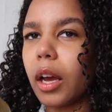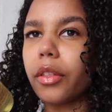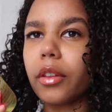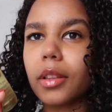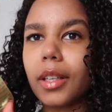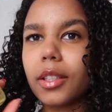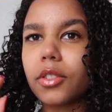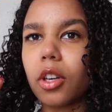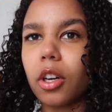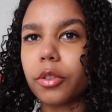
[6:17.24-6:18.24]
I think that
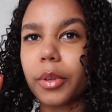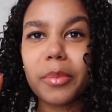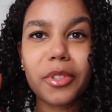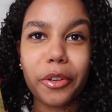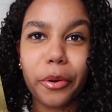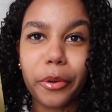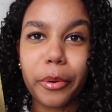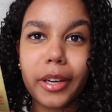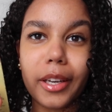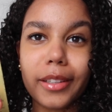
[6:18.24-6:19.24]
it's called grapeseed oil
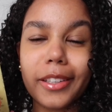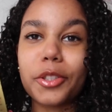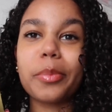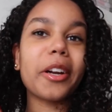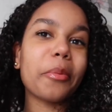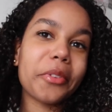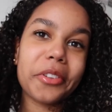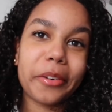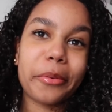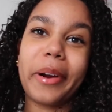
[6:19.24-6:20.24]
in English, but I'll put
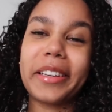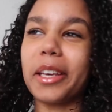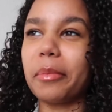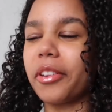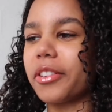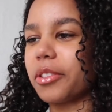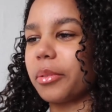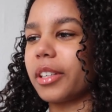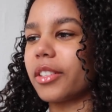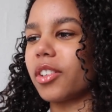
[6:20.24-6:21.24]
the right name on the
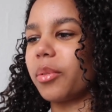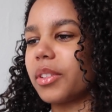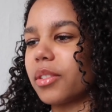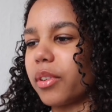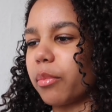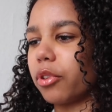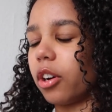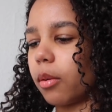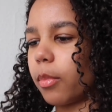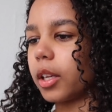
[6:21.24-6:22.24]
screen as always if I'm
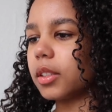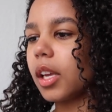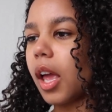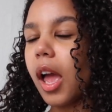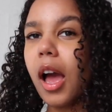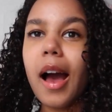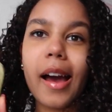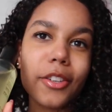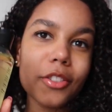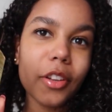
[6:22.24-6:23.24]
wrong. But
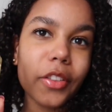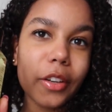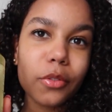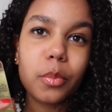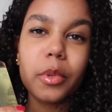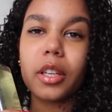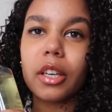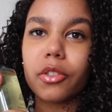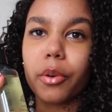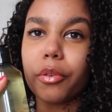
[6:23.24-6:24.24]
I just thought that this would be a
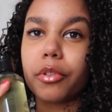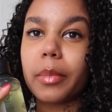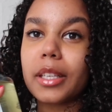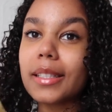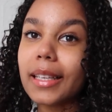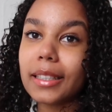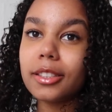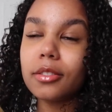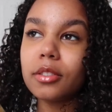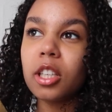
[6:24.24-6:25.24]
nice oil for my
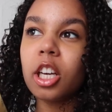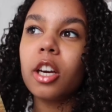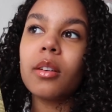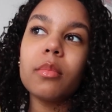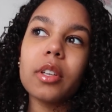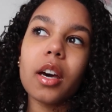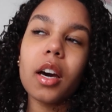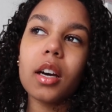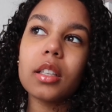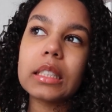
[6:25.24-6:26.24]
skin
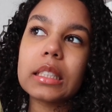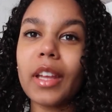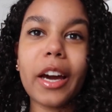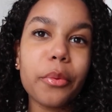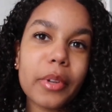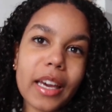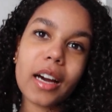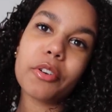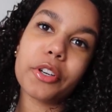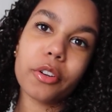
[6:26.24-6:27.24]
because I don't really
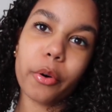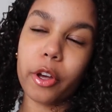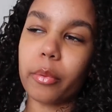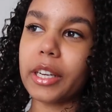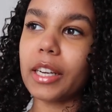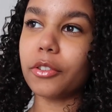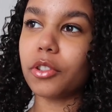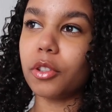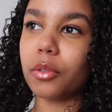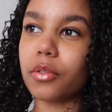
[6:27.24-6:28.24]
have a good oil right now
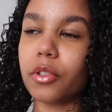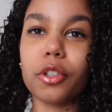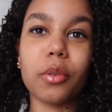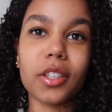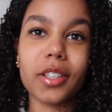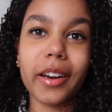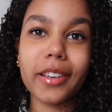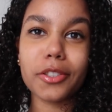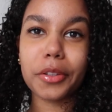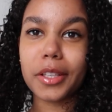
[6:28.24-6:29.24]
to use for gua
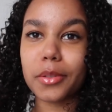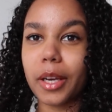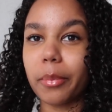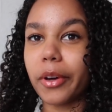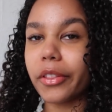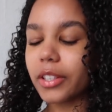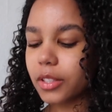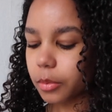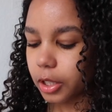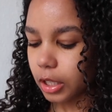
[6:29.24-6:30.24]
shaing, so that's why I bought
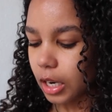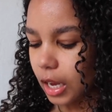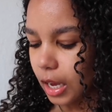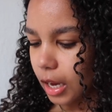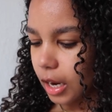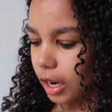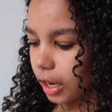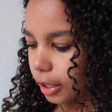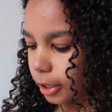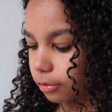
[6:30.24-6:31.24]
this one.
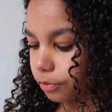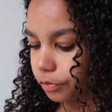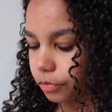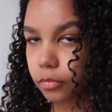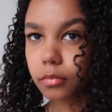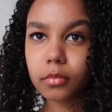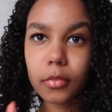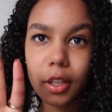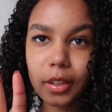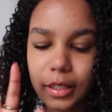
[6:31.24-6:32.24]
Um,
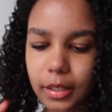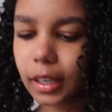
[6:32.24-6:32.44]
that's